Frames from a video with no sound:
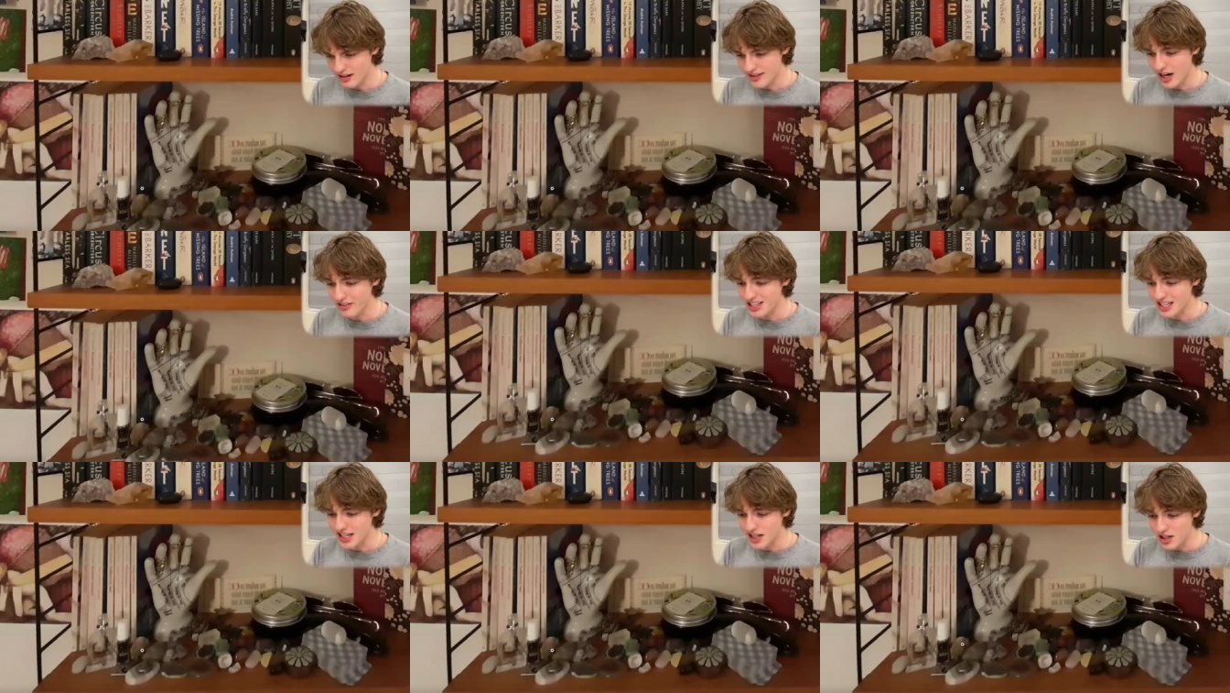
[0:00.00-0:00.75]
Down
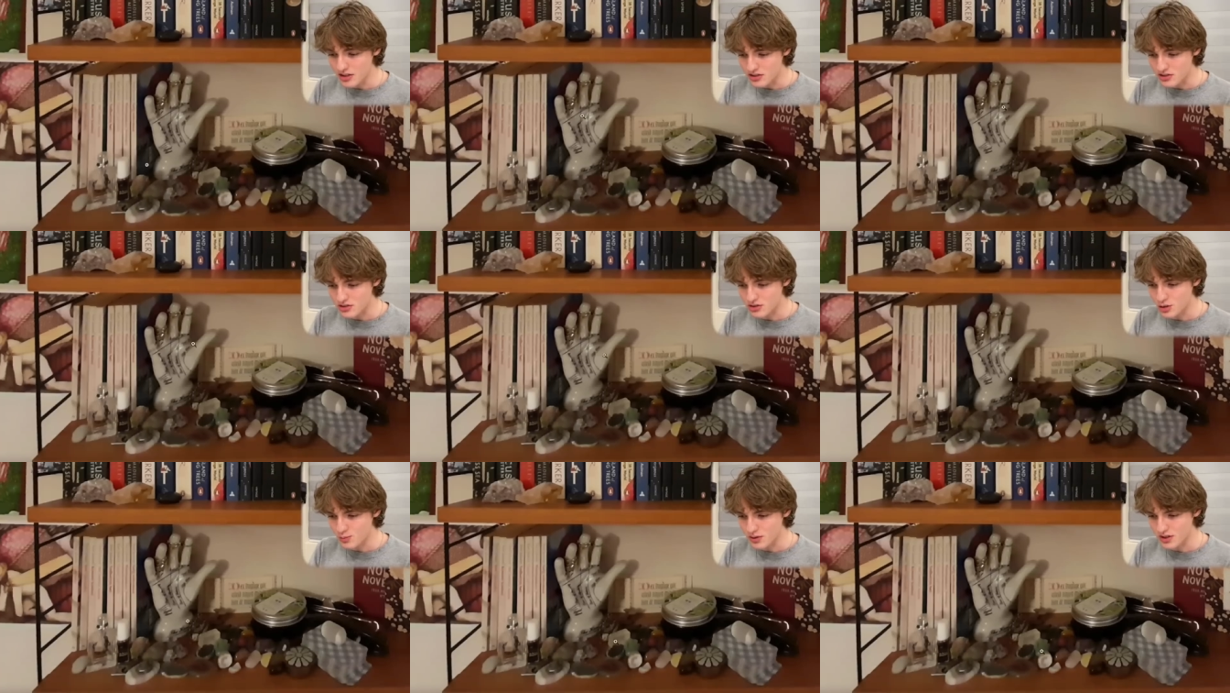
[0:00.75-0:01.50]
here is
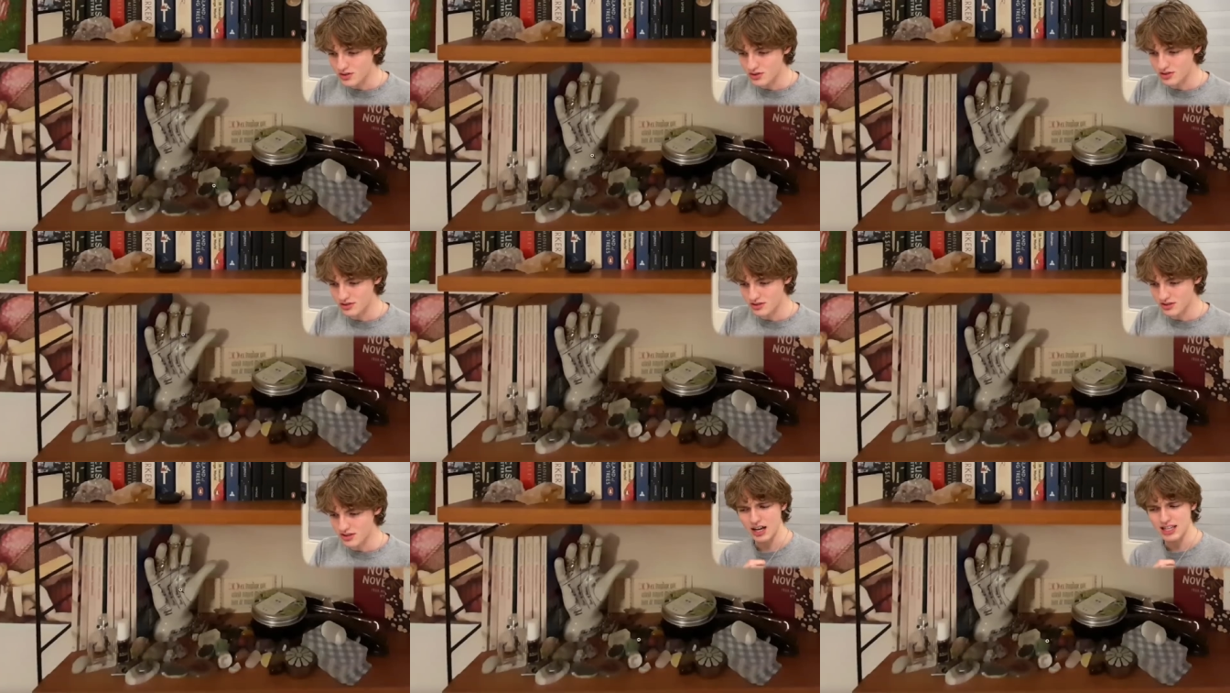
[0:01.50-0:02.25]
super
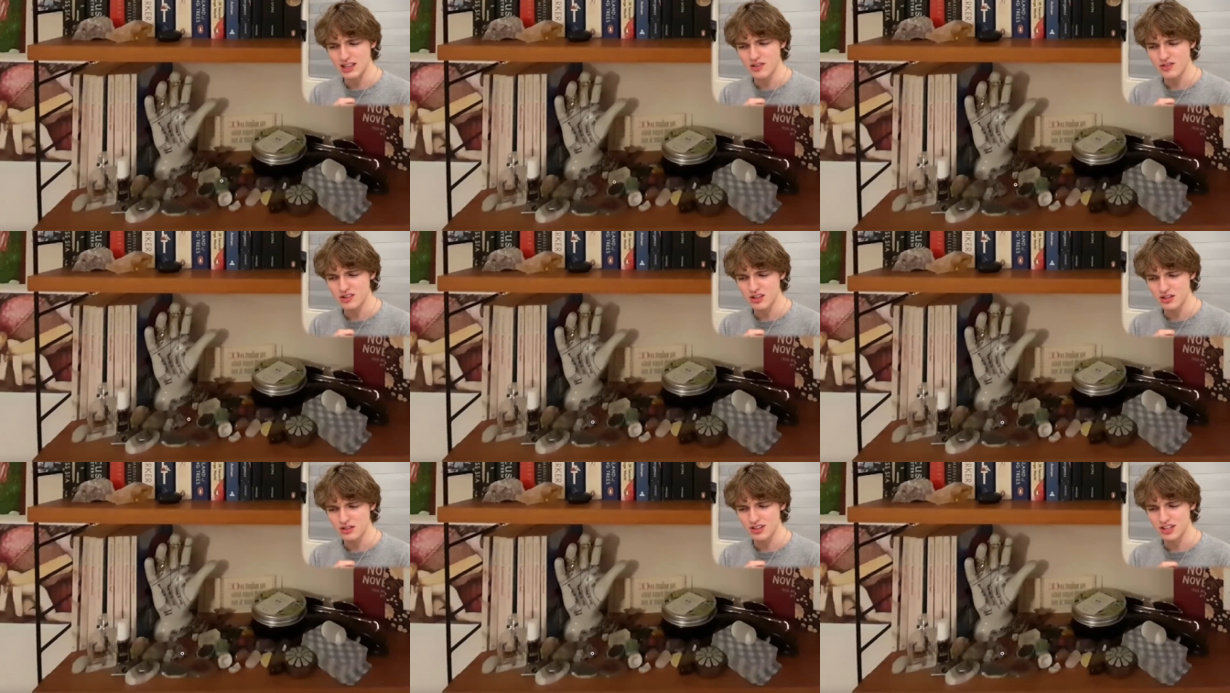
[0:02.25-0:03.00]
interesting. I love a
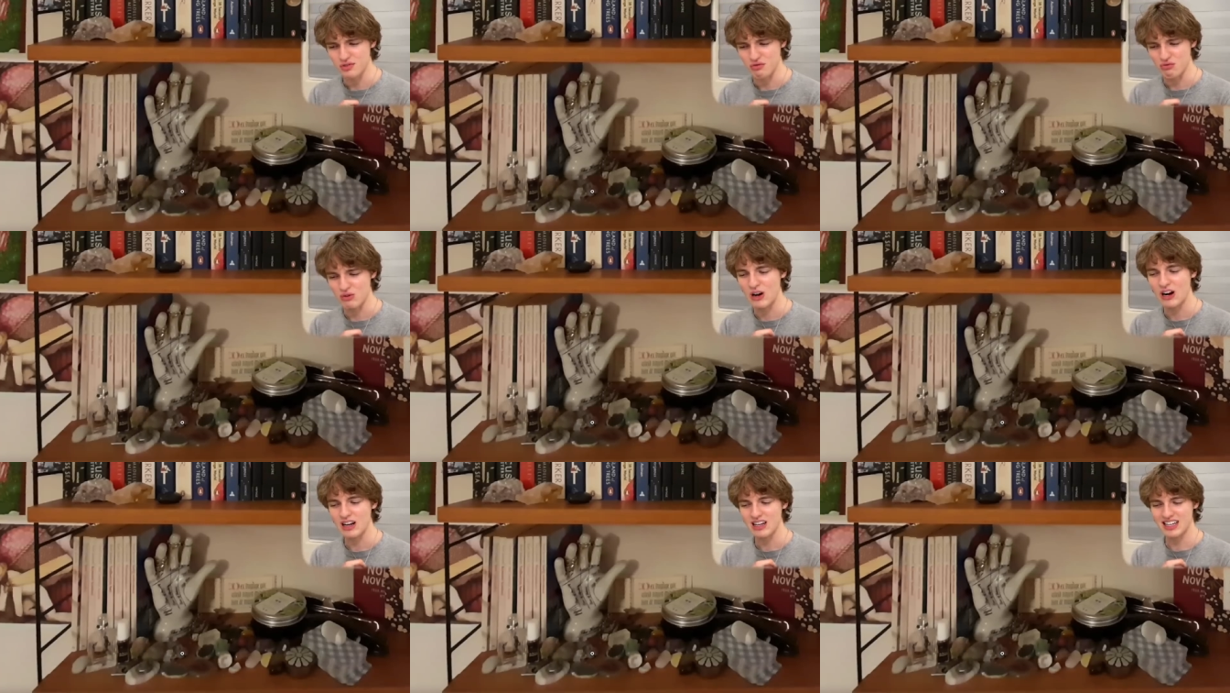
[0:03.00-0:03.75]
little like
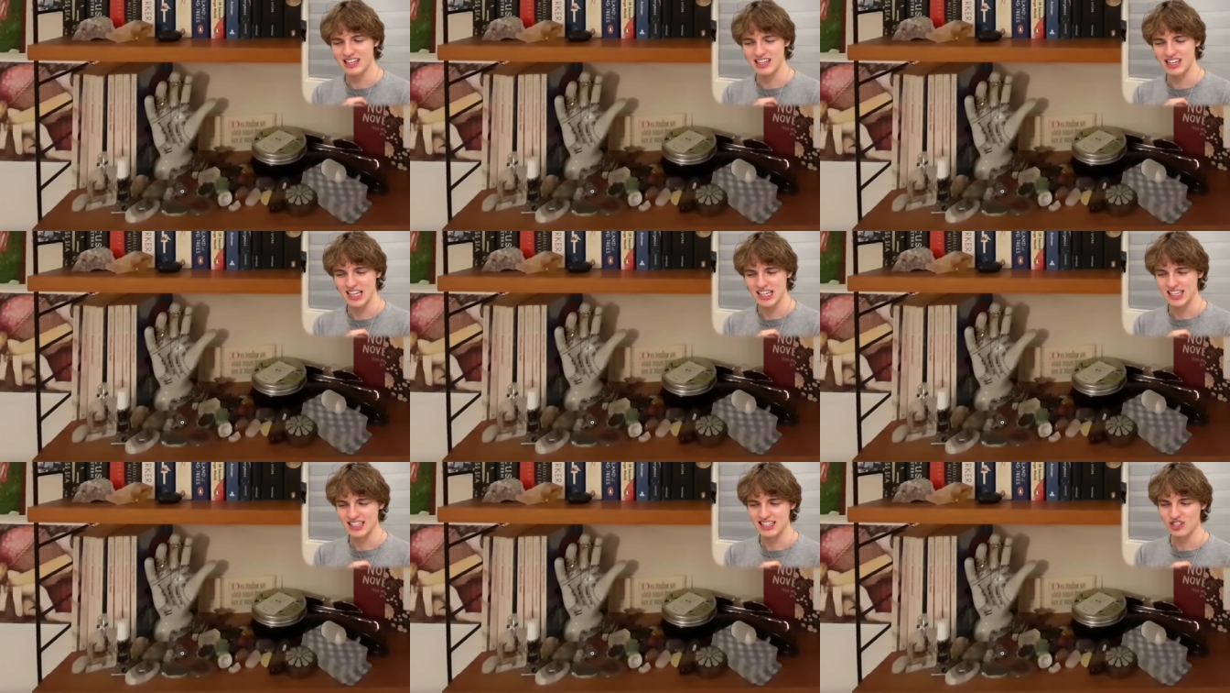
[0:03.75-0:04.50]
rock
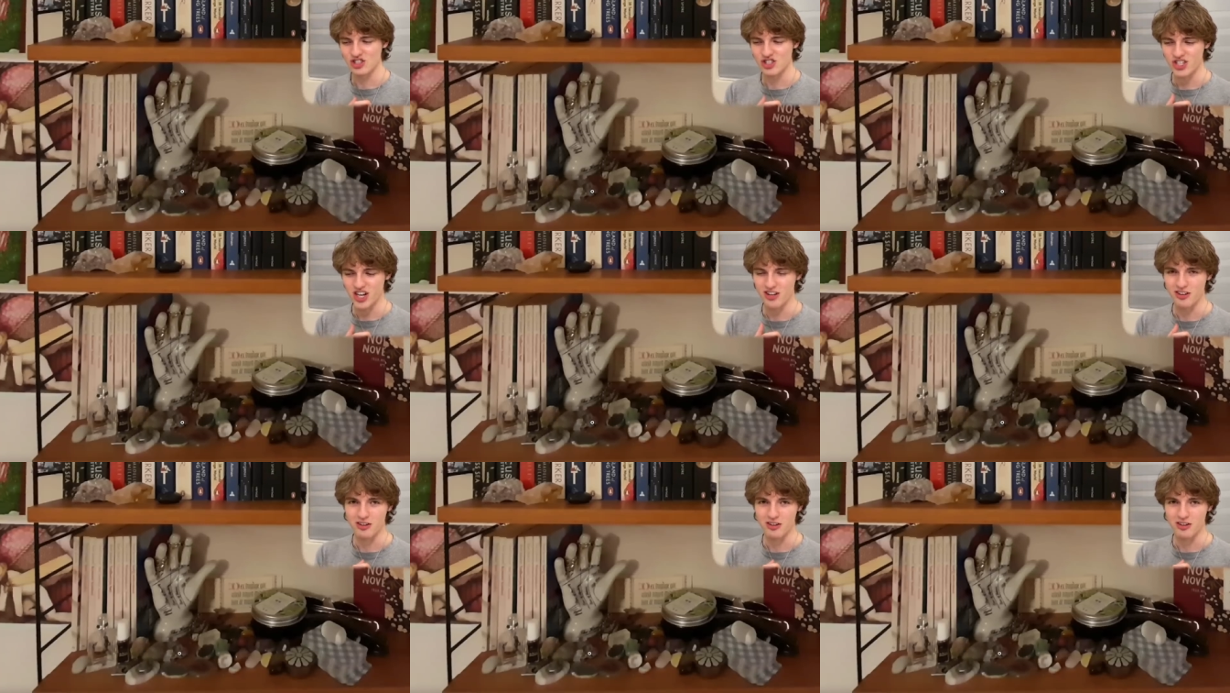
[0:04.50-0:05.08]
shell